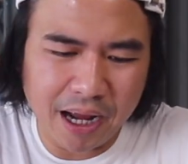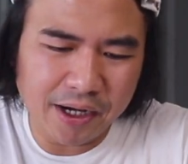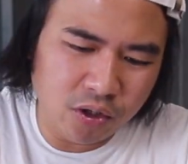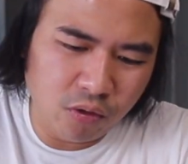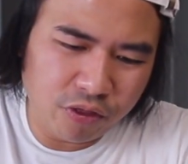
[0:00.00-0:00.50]
I
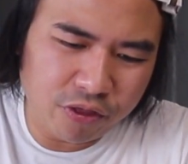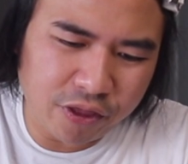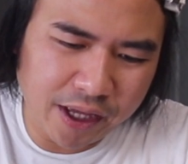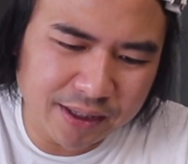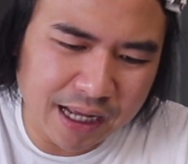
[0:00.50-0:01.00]
don't
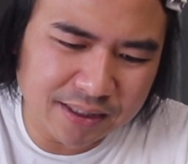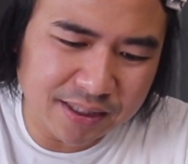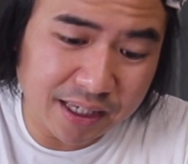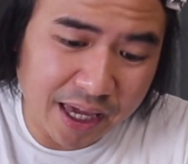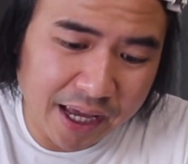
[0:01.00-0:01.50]
think that's
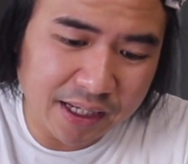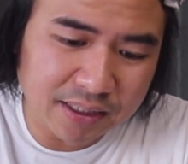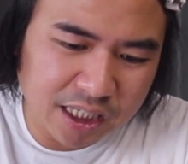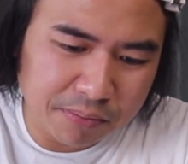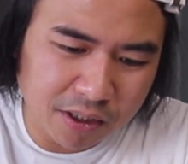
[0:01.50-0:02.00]
the
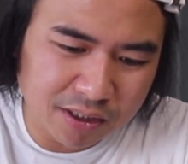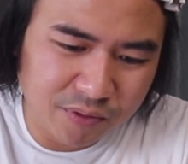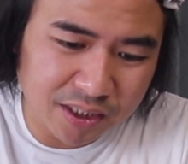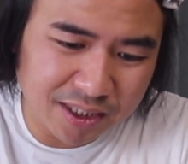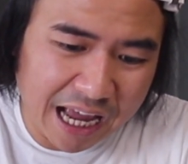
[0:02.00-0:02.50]
case. It's because
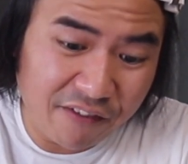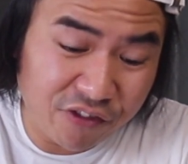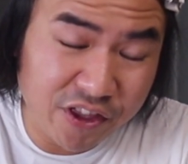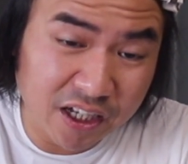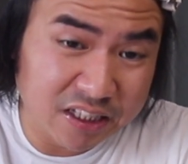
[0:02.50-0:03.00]
the
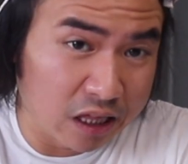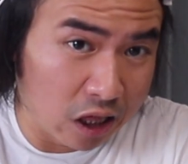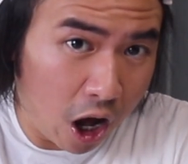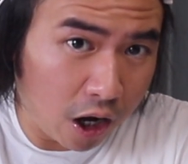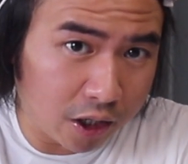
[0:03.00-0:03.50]
staff does
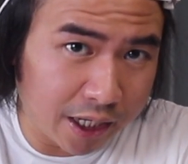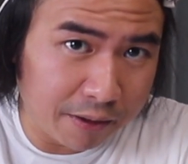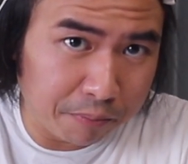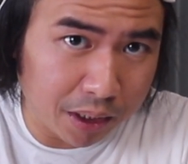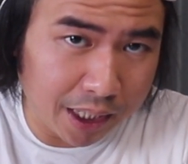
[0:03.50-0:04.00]
lock
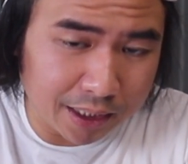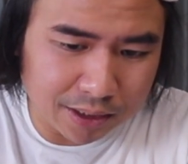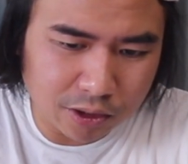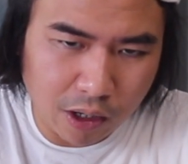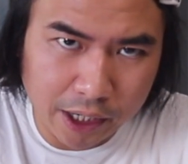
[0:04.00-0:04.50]
in place,
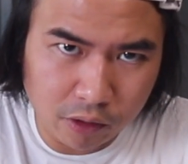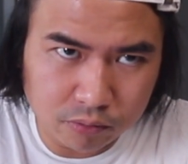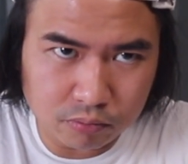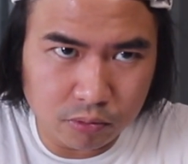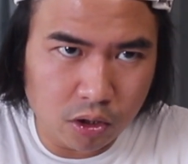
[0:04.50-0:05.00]
so I
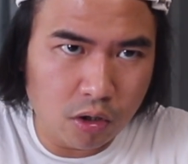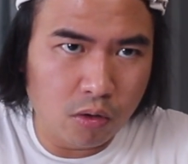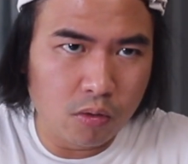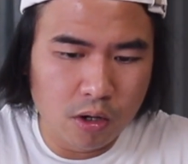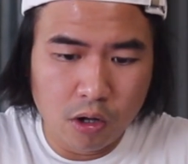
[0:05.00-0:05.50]
don't
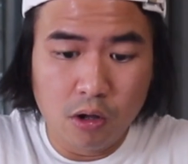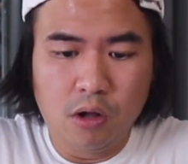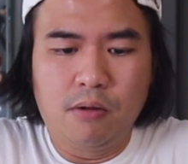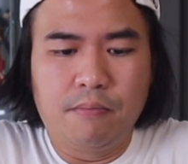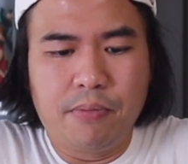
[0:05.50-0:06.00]
know
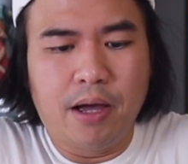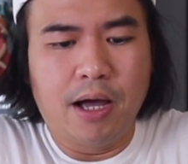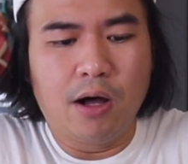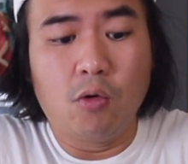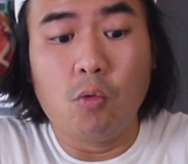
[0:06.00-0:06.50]

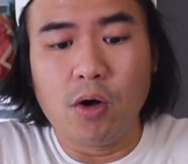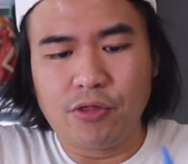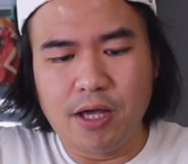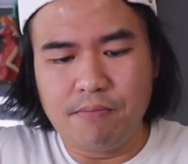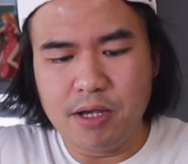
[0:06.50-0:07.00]

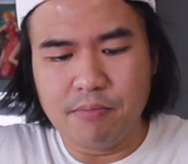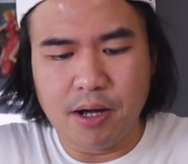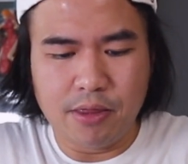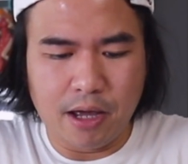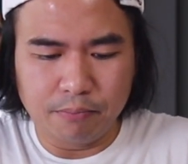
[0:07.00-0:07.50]
what they mean
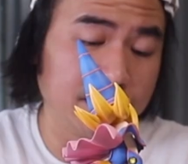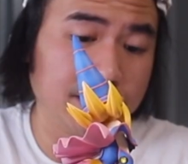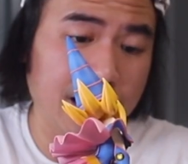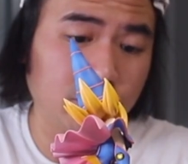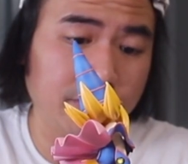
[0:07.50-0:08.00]
by that. This is
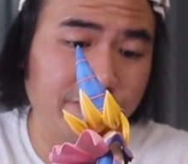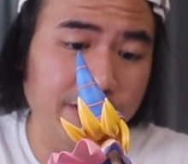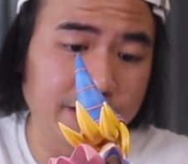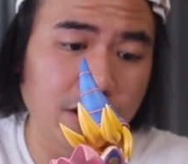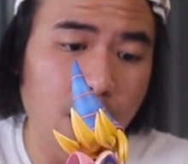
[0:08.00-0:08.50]
actually
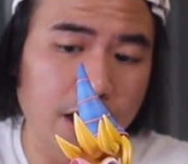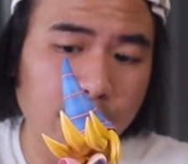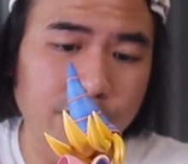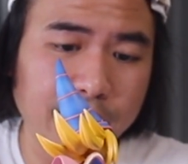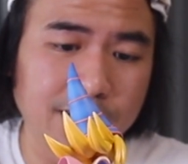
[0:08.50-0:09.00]
fairly locked. I
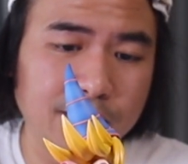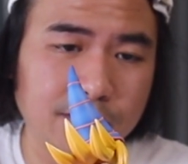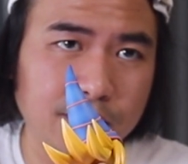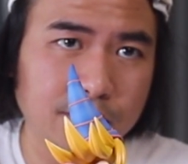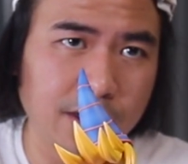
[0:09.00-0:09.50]
don't think
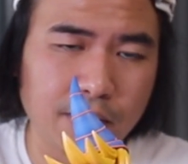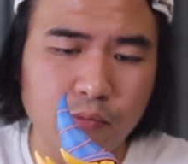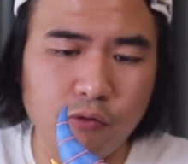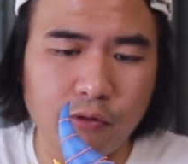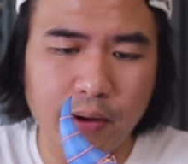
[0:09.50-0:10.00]
it's gonna
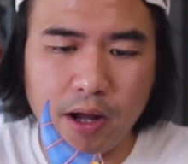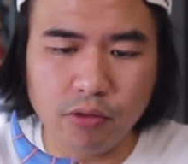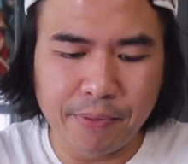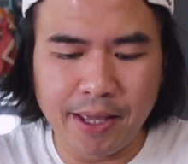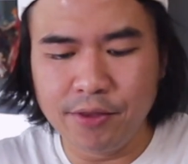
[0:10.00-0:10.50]
move
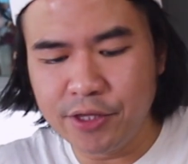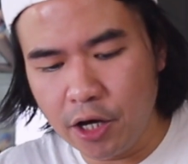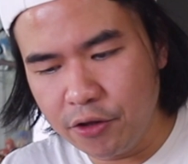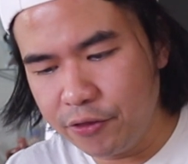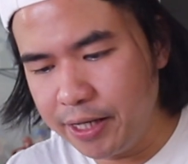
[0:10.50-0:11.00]
around. And the
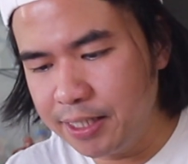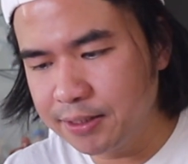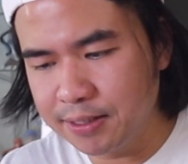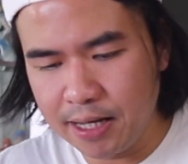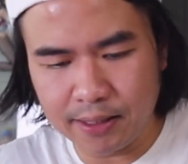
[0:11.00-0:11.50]
other thing
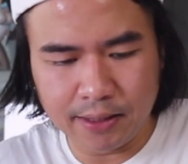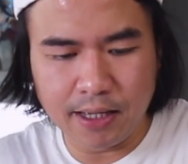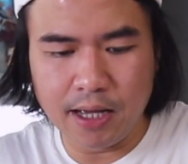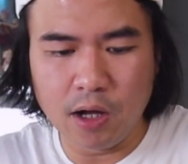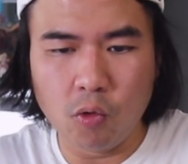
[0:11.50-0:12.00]
is that
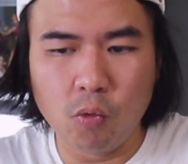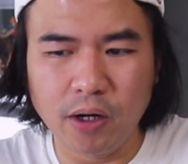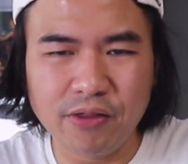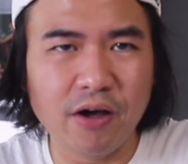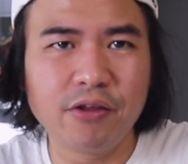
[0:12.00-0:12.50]

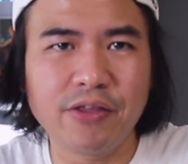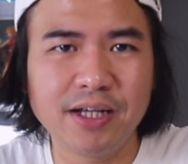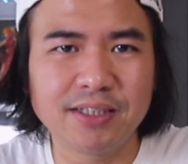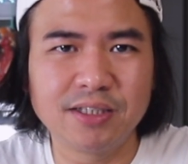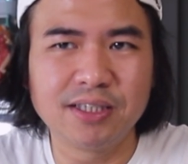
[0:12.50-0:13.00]
one of the other
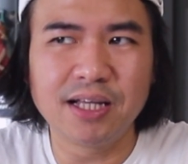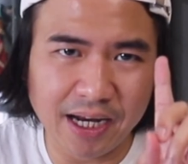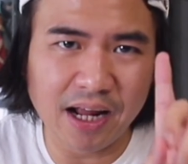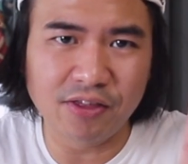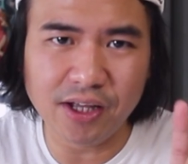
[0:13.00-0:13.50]
things is that,
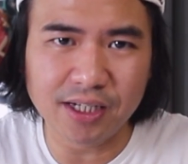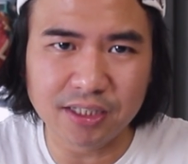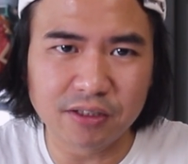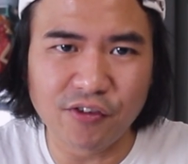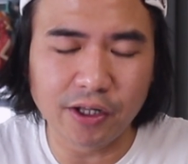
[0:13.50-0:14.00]
and I think this
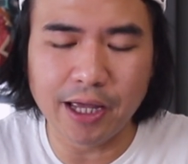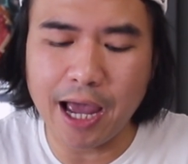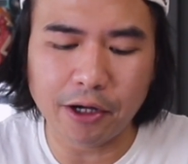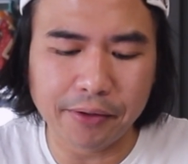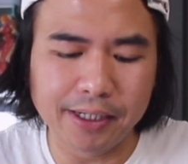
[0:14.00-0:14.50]
is fairly
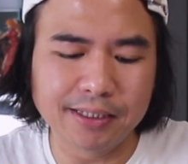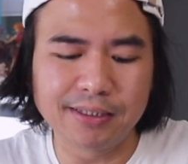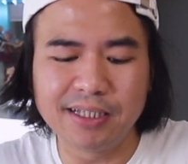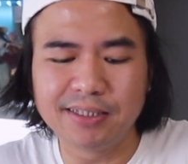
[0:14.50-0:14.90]
accurate, is that they